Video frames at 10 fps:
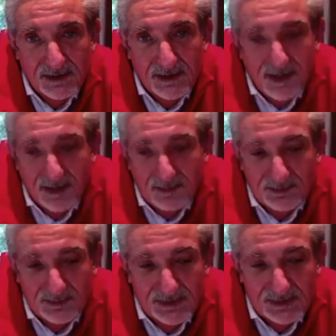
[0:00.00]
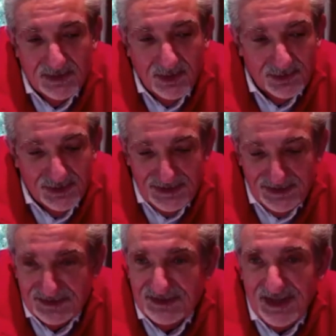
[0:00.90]
Totally
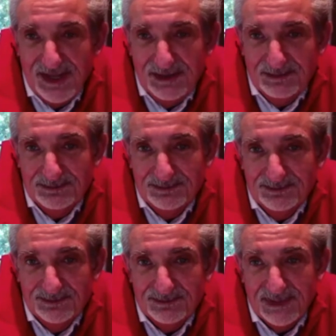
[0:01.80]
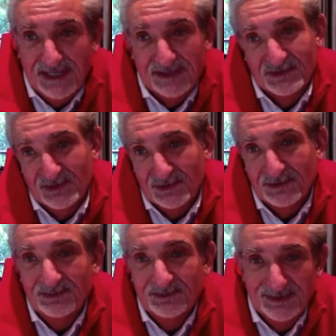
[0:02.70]
the same
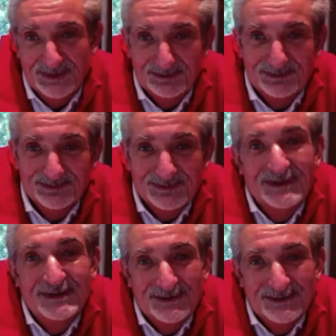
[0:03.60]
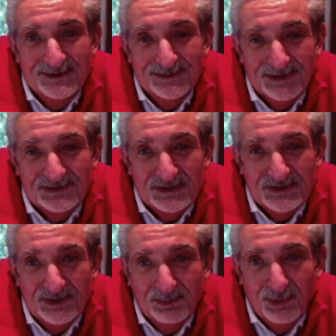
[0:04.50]
answer. I mean, we have such
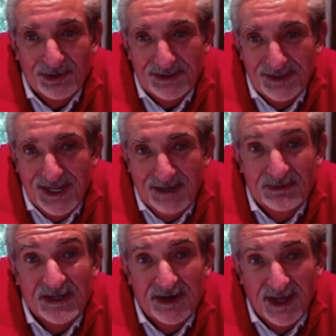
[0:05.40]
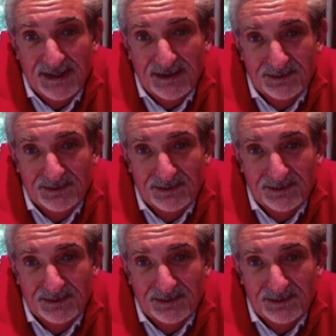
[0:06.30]
an important game tonight.